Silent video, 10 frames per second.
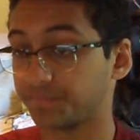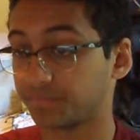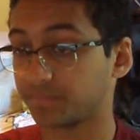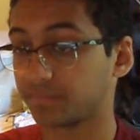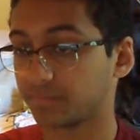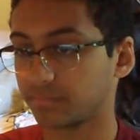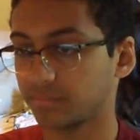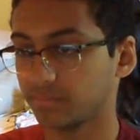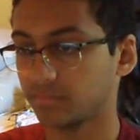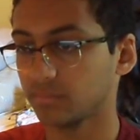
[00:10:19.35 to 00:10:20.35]
but
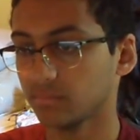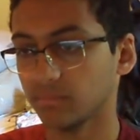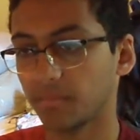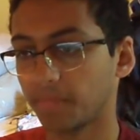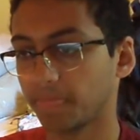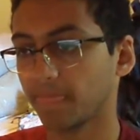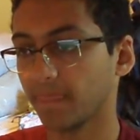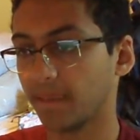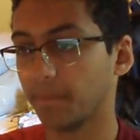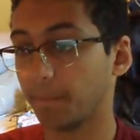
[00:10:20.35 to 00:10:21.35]
he's
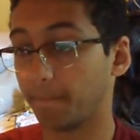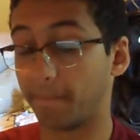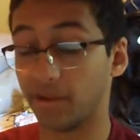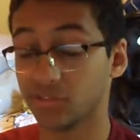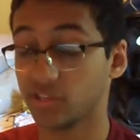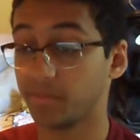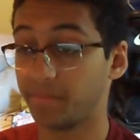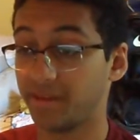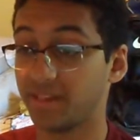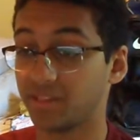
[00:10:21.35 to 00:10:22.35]
still a
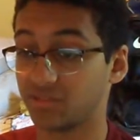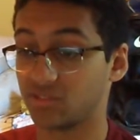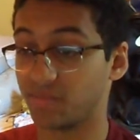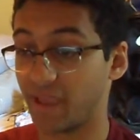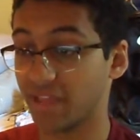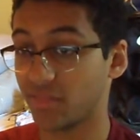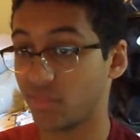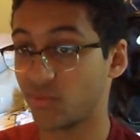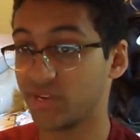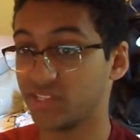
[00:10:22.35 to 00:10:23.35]
baller. Like I
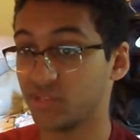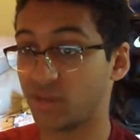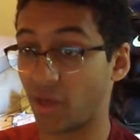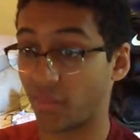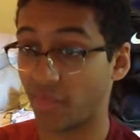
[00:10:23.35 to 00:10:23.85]
can't really